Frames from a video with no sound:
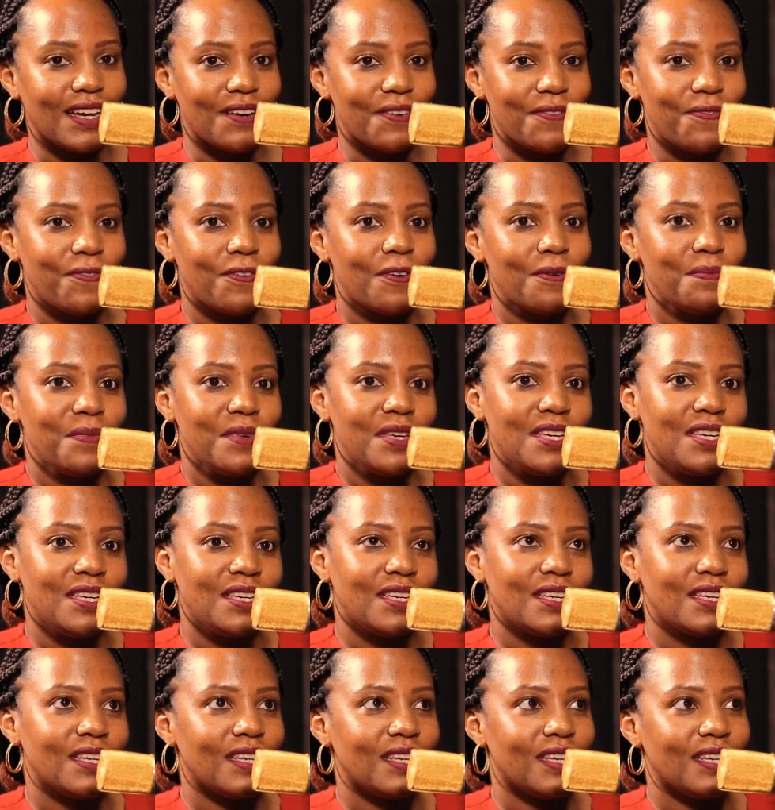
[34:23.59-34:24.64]
For
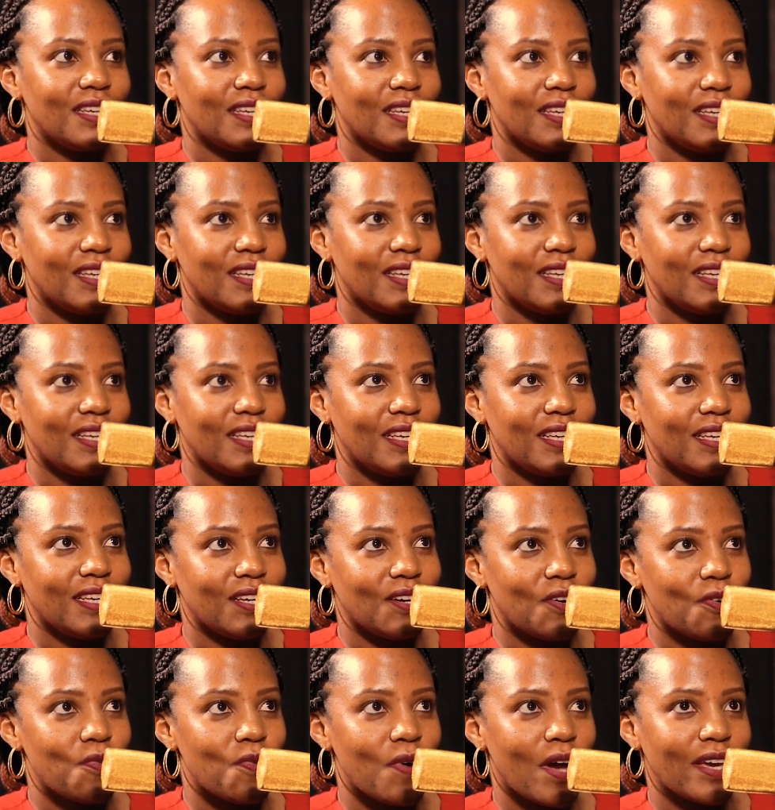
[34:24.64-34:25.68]
me,
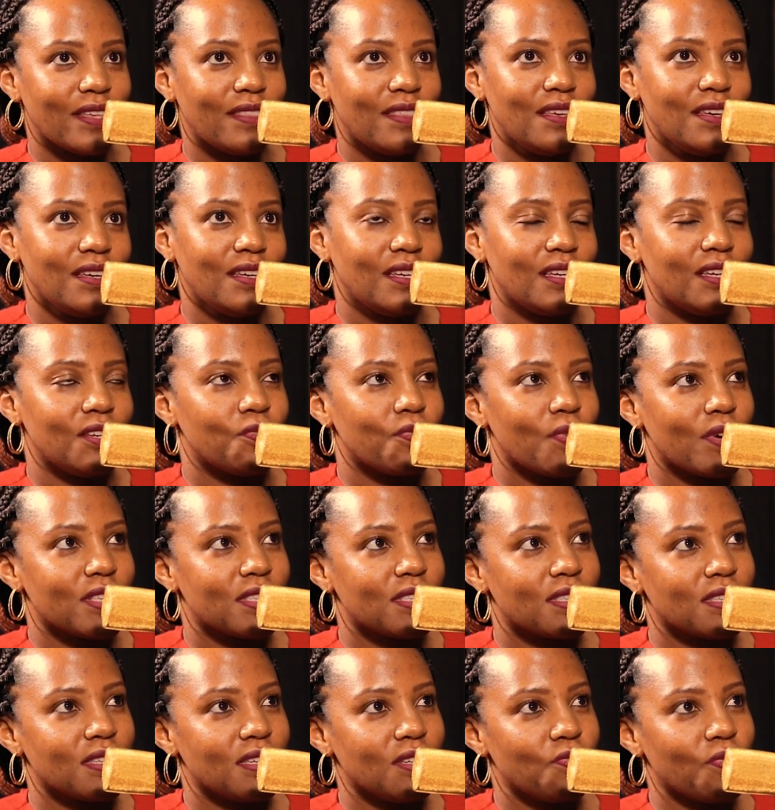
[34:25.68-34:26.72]
I think it
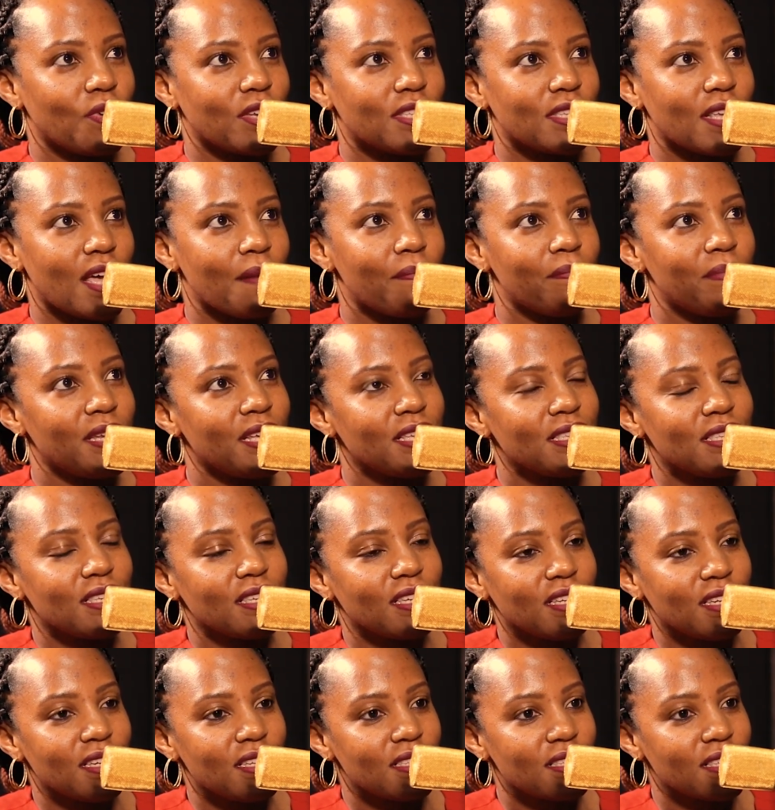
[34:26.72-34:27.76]
was a blessing
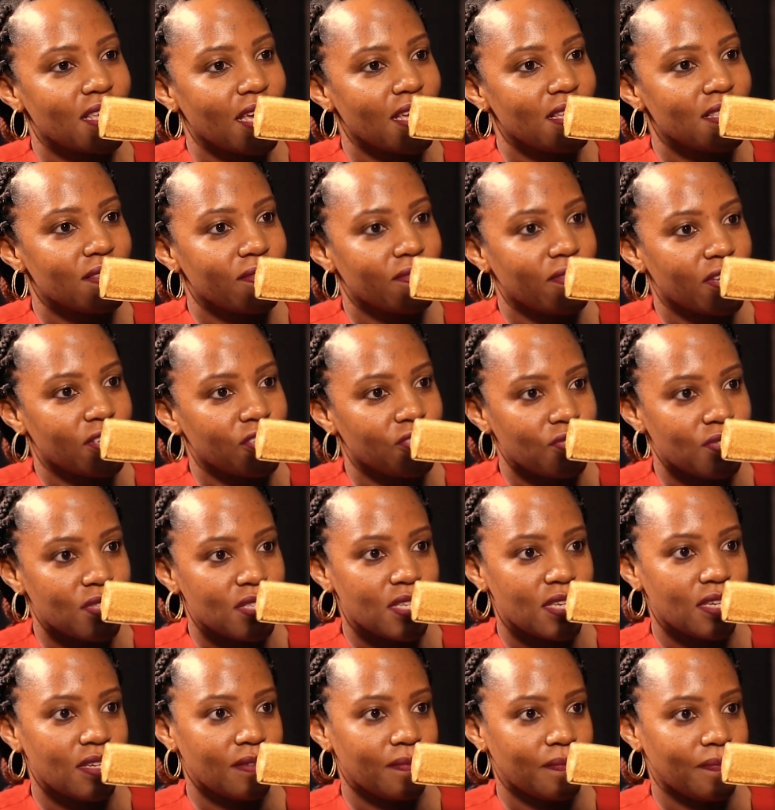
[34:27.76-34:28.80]
in disguise, if I should
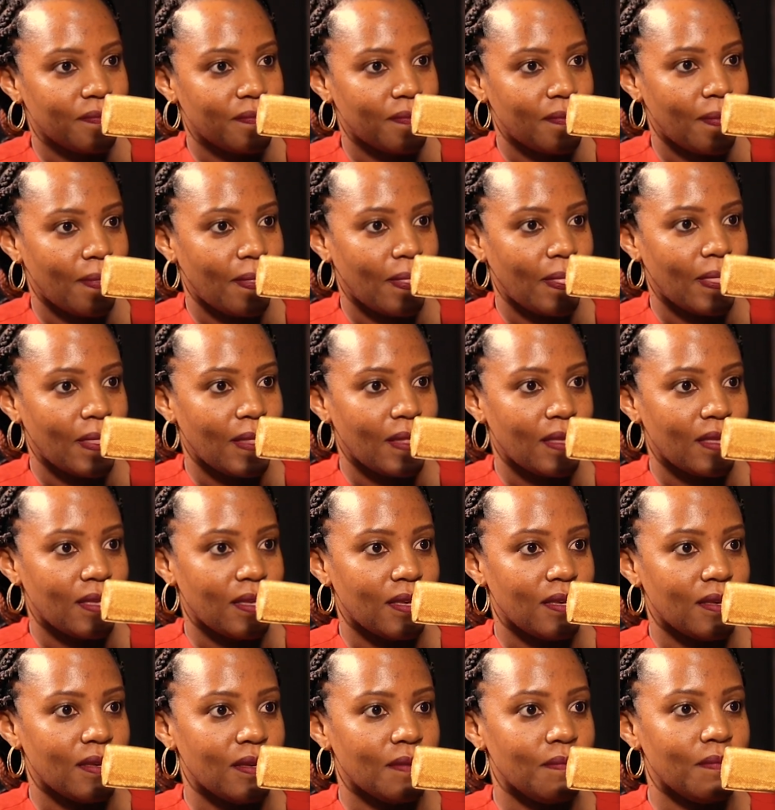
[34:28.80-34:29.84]
say,
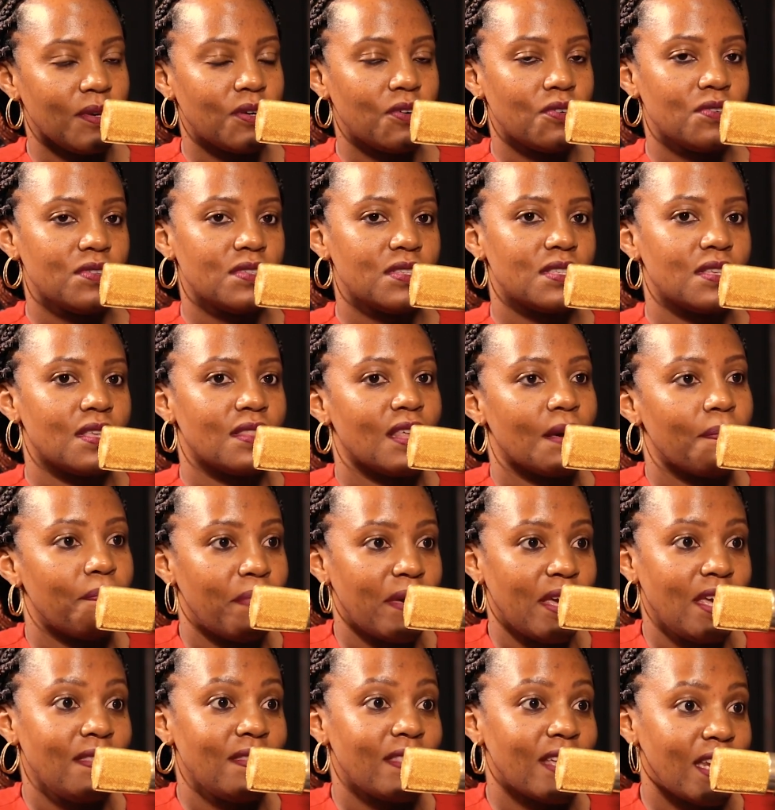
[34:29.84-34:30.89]
because the
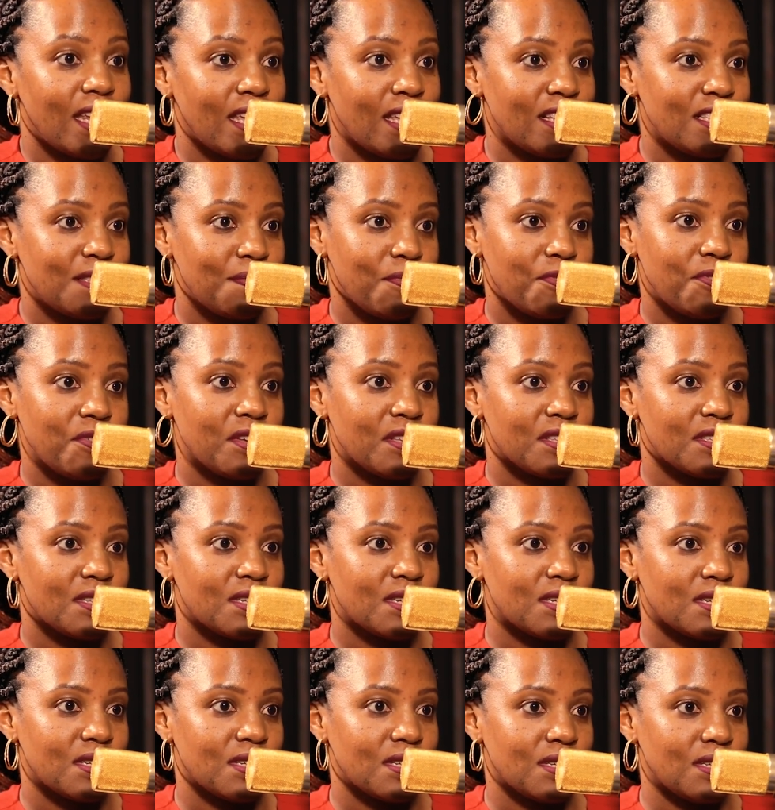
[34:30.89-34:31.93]
pain that I
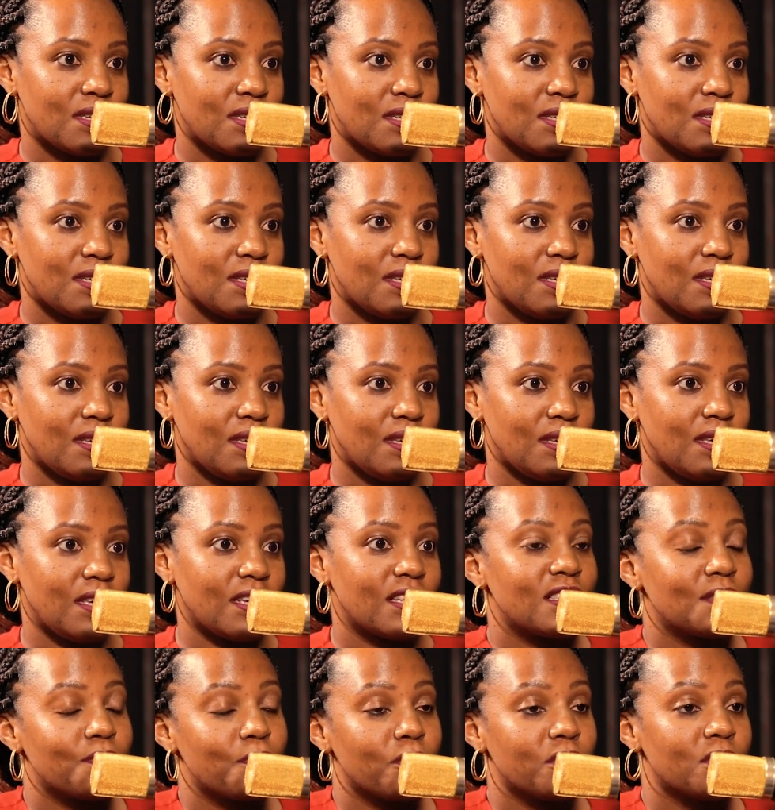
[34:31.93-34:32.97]
experienced
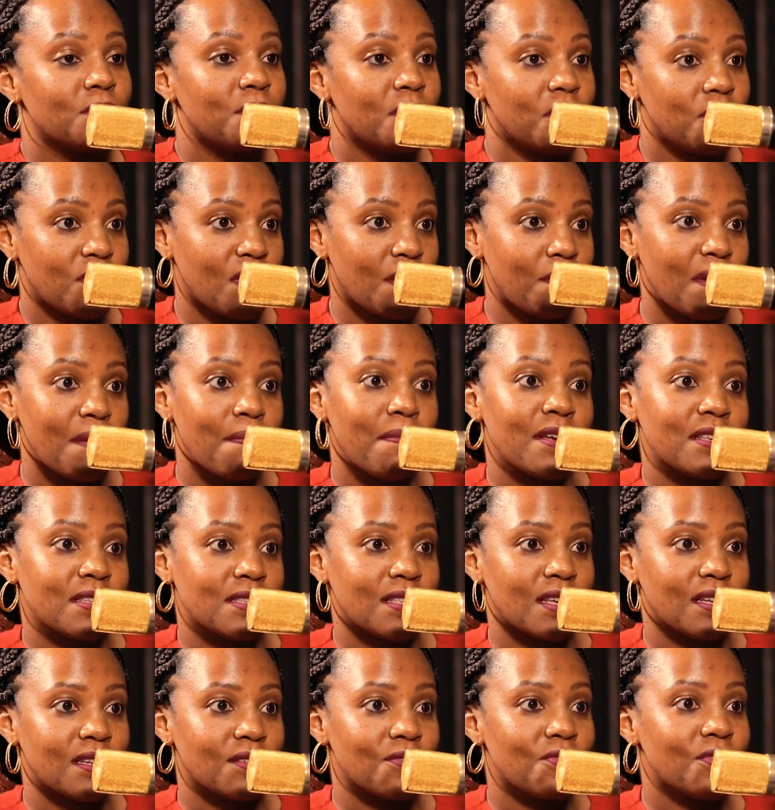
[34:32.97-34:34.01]
exposed me to the purpose
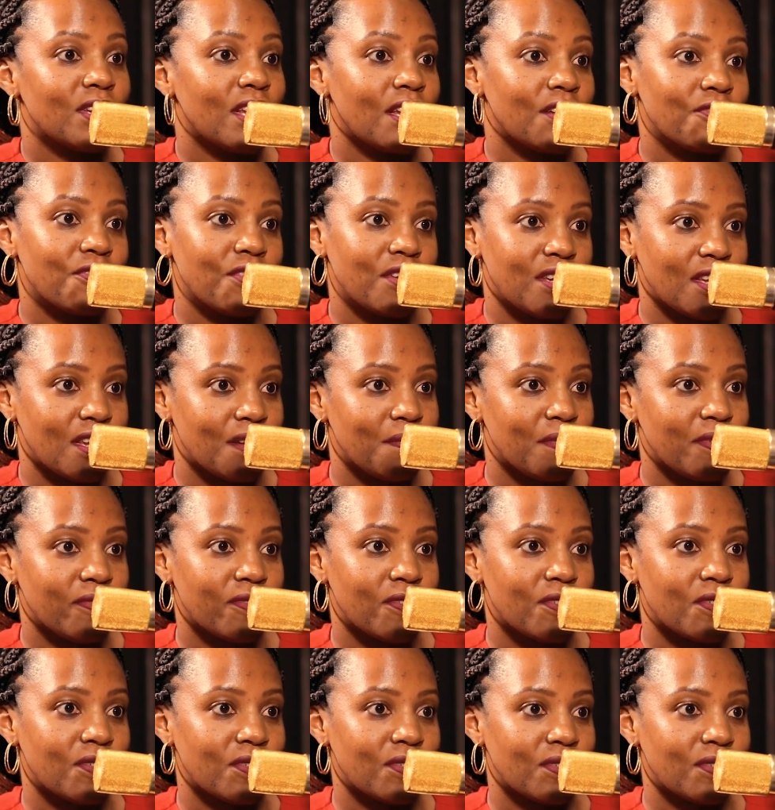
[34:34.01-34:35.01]
that God had created me for.